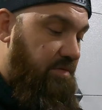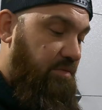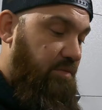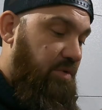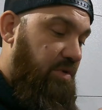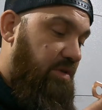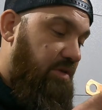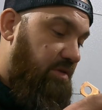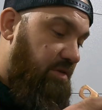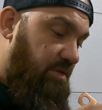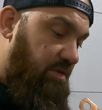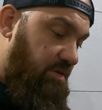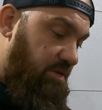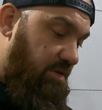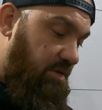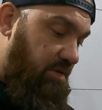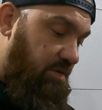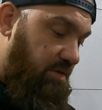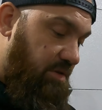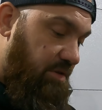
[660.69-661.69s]
you want to
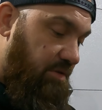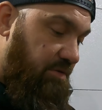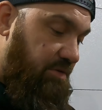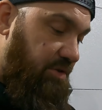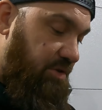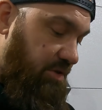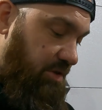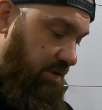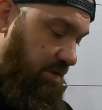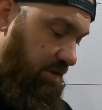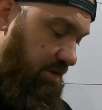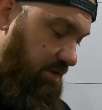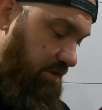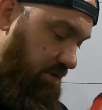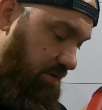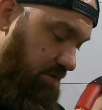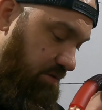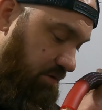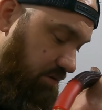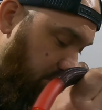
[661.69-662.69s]
know a little trick
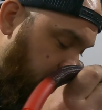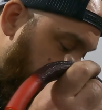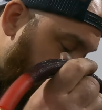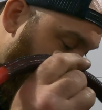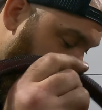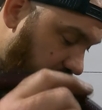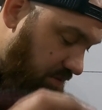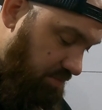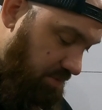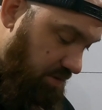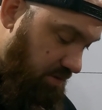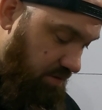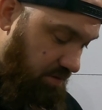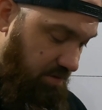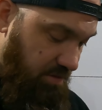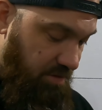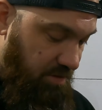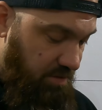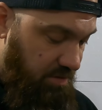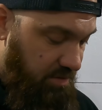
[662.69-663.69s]
to keeping
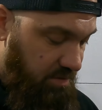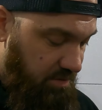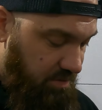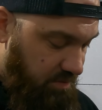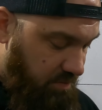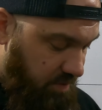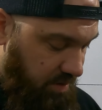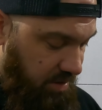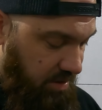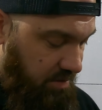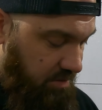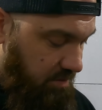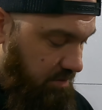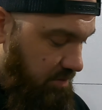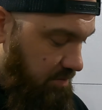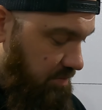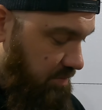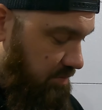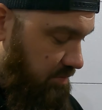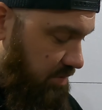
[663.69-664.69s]
your wire
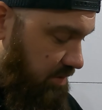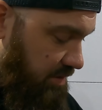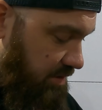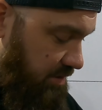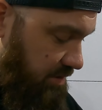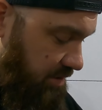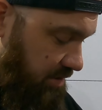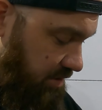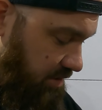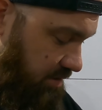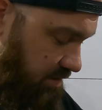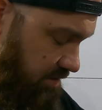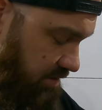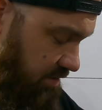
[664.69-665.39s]
loom in place,